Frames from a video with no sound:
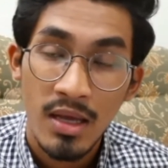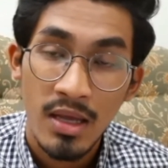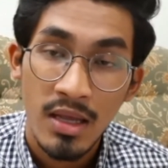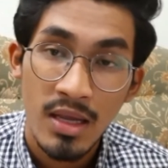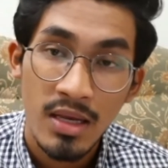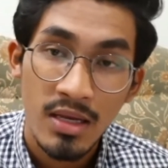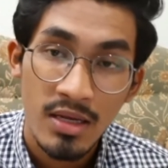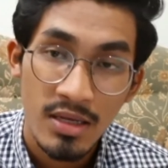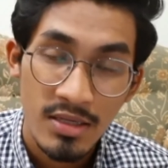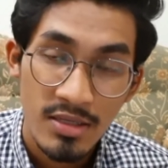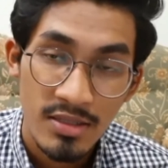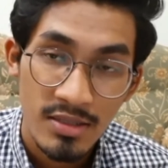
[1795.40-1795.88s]

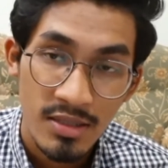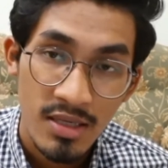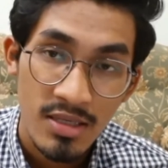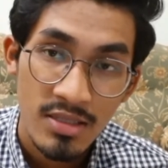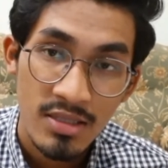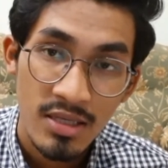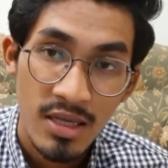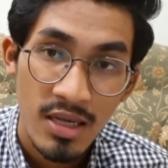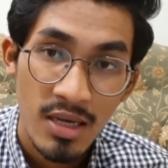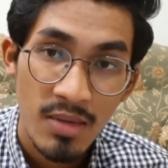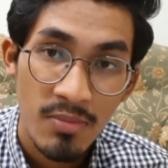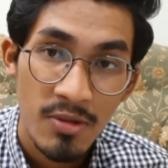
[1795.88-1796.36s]
in
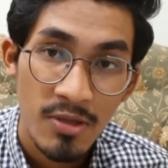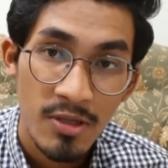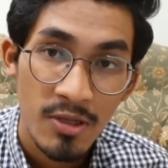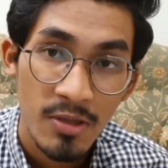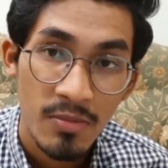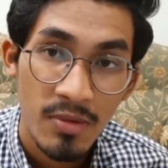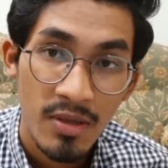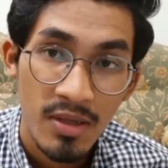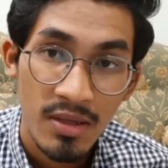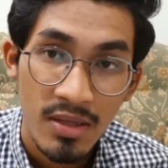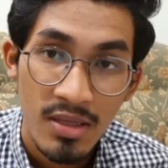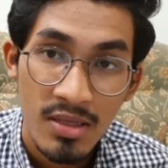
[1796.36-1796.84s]
science and
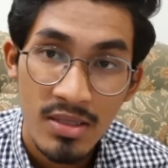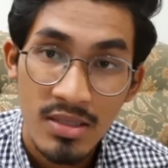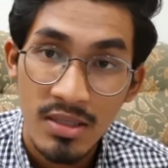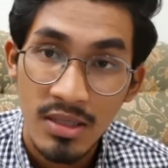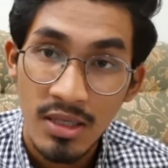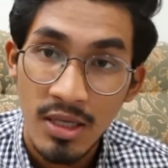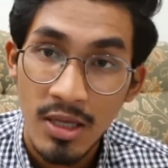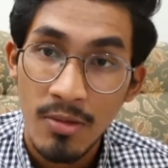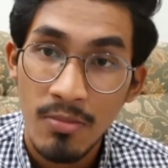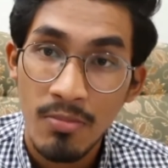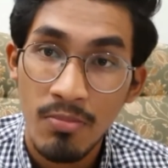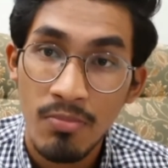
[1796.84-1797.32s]
mathematics
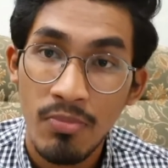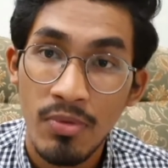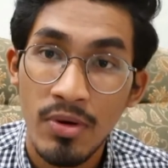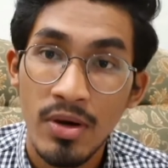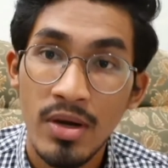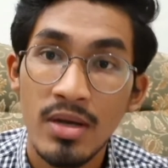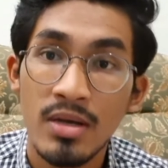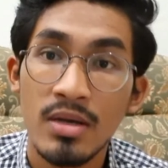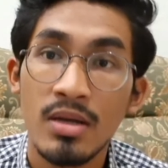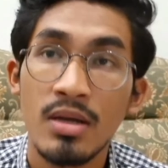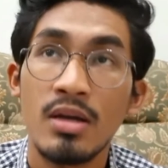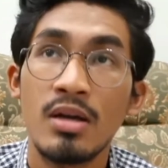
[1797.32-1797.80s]
can
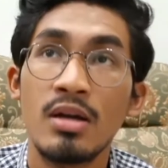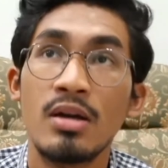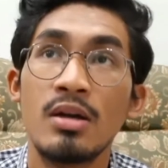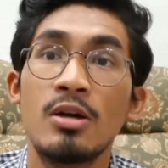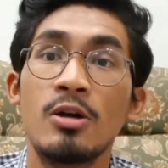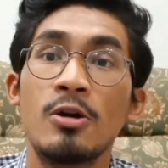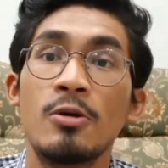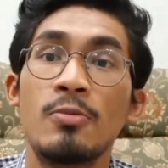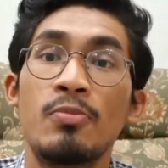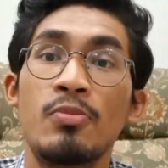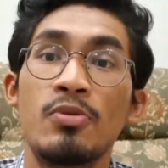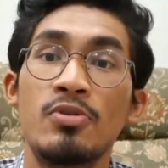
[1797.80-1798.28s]
bring
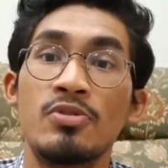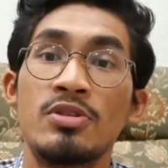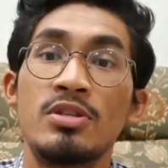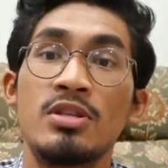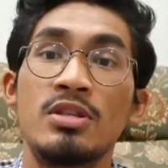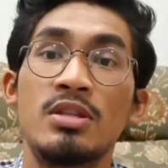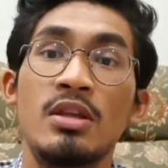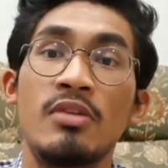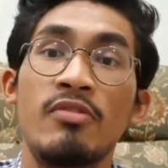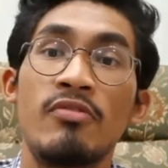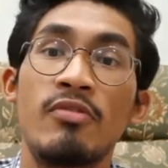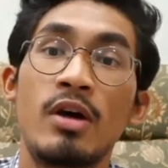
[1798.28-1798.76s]
a
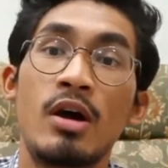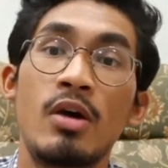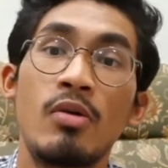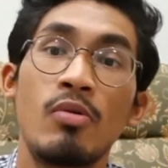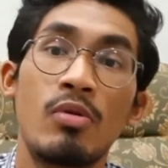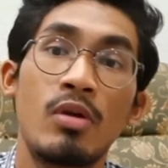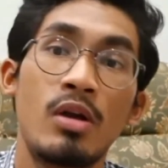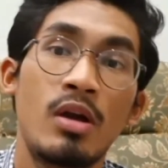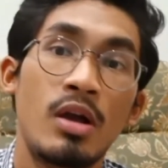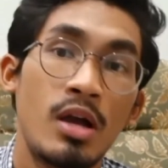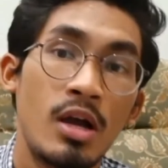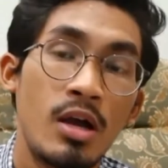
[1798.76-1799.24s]
positive
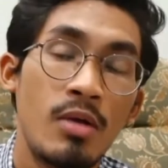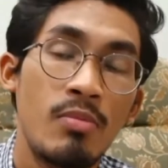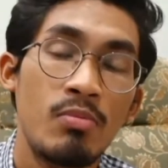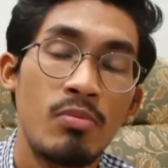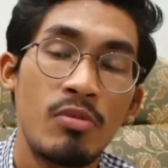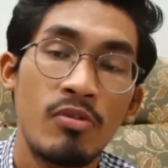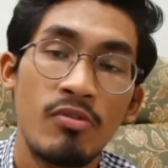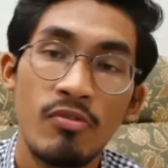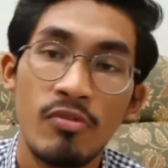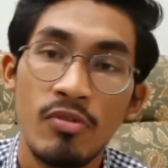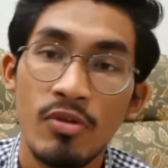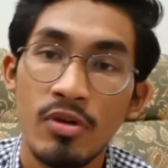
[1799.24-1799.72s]

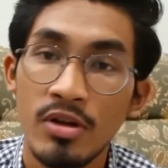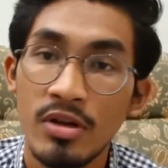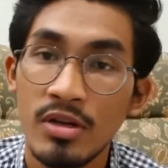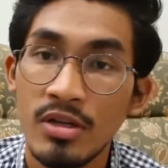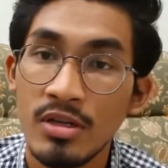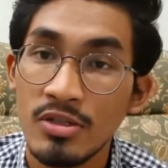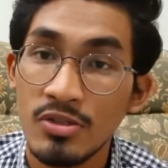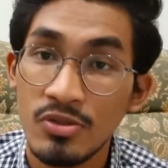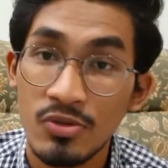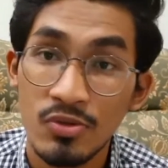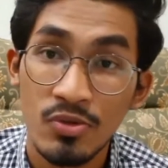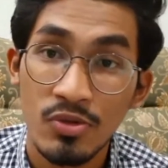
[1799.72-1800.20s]
outcome for
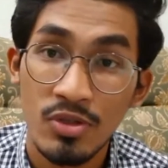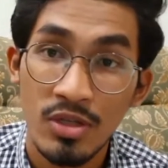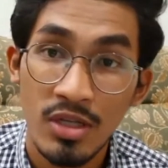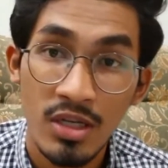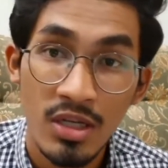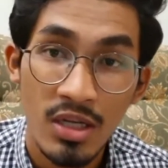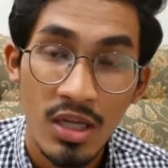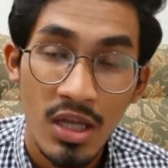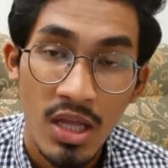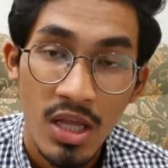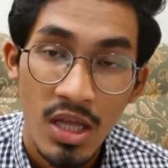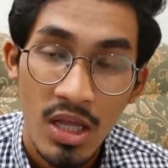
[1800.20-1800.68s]
the
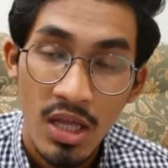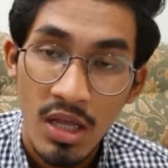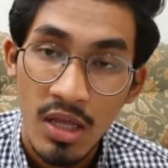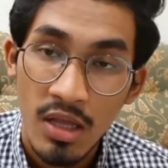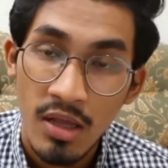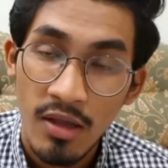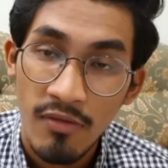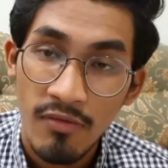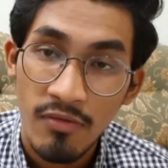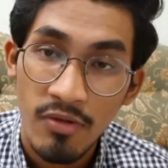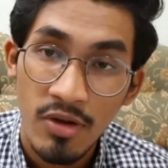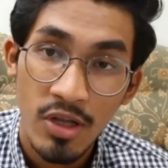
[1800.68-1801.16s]
student
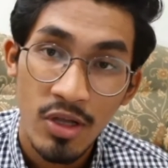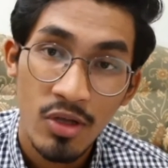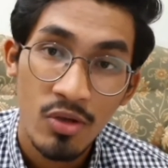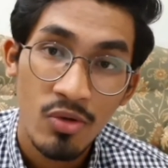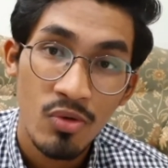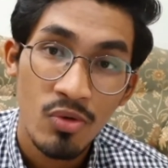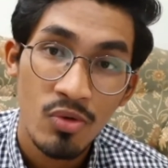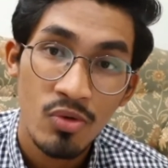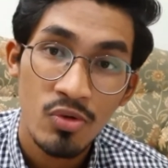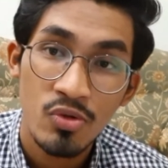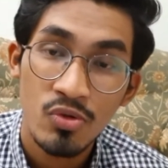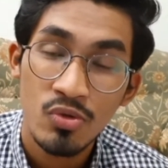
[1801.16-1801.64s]
if they
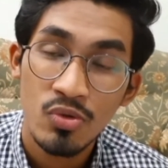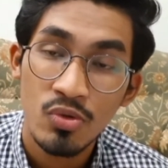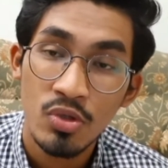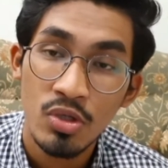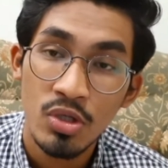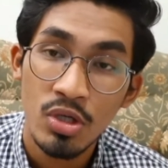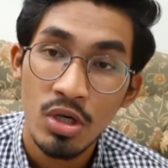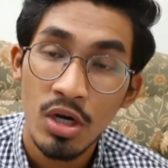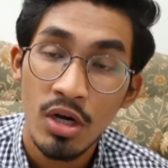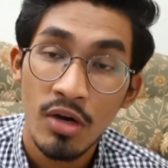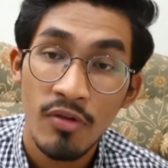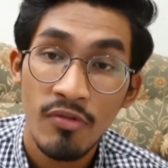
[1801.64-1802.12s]
go to
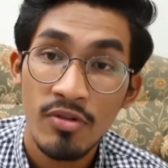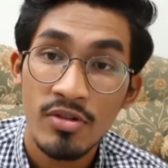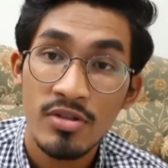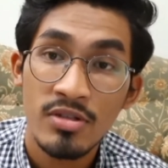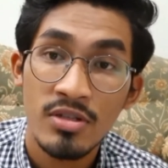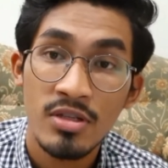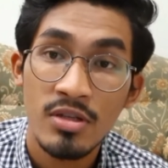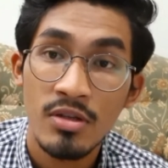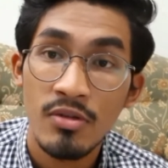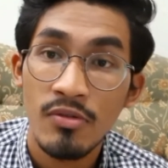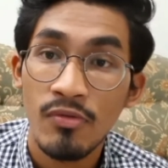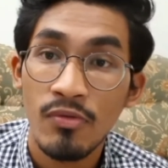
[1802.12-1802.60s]
the overseas